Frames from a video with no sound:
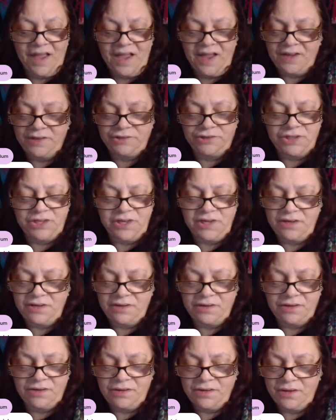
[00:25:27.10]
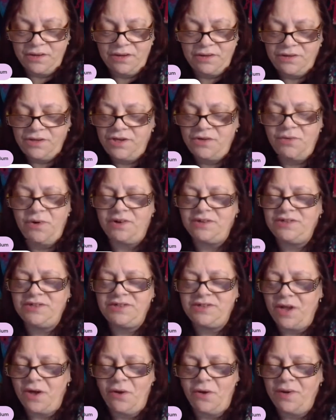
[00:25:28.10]
Ashley, you are
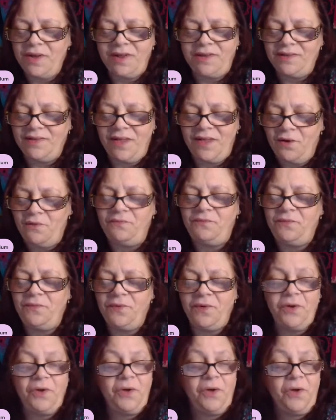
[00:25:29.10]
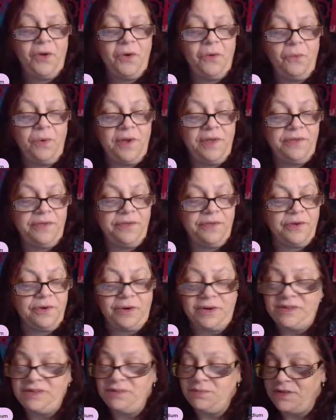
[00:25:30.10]
so in love with
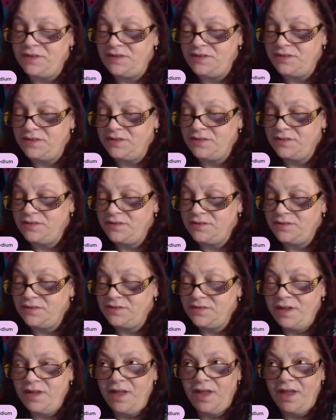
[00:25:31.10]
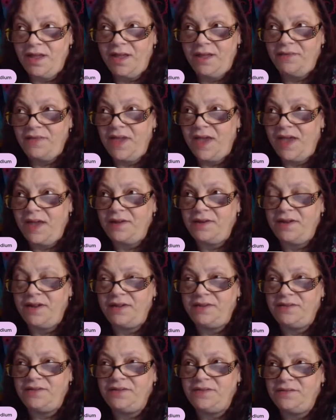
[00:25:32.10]
Christmas that
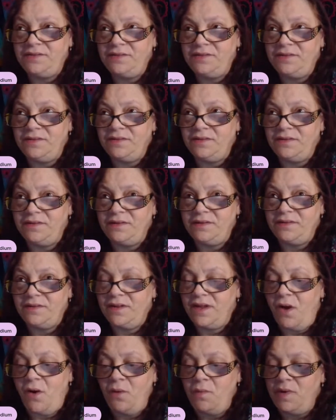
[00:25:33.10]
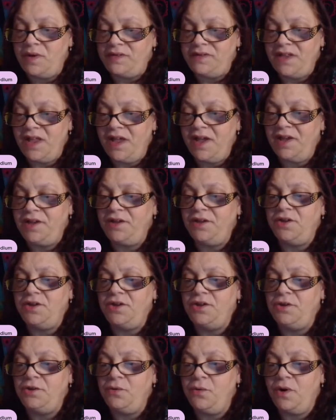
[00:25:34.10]
it's almost like
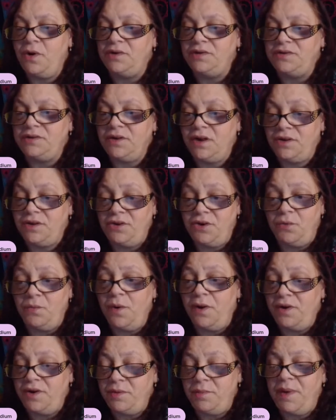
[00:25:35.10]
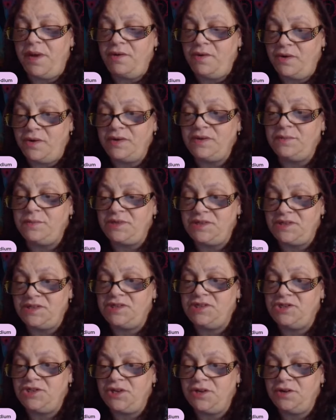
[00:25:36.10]
you're worried about Christmas
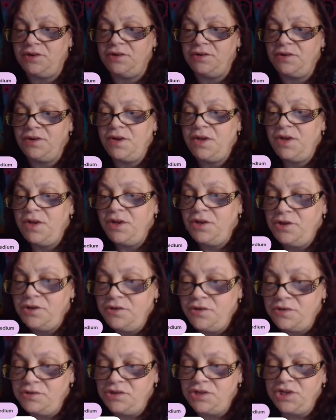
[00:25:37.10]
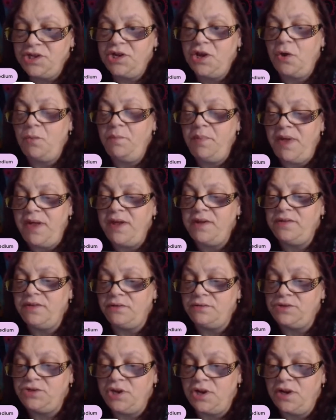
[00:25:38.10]
this year. You usually go big,
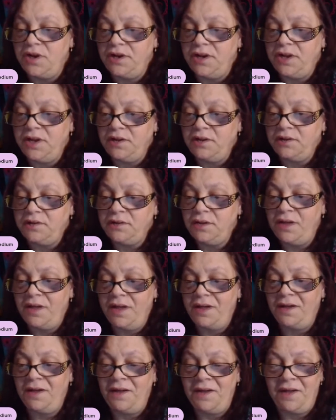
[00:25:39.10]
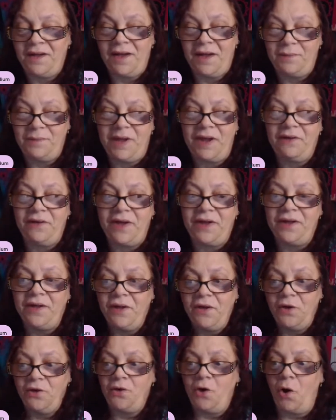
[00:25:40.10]
don't you, honey? I'm hearing
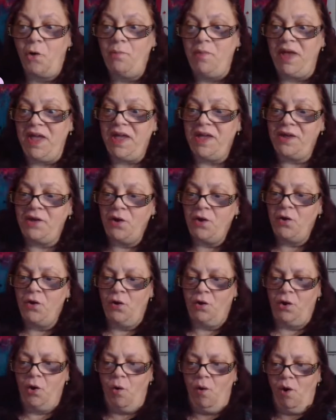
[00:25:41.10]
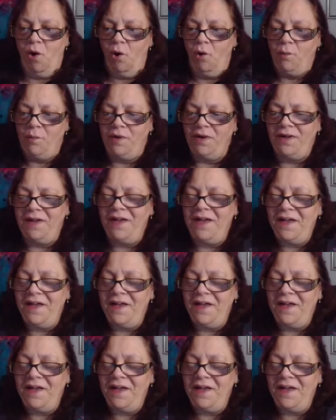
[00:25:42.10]
go big or go home.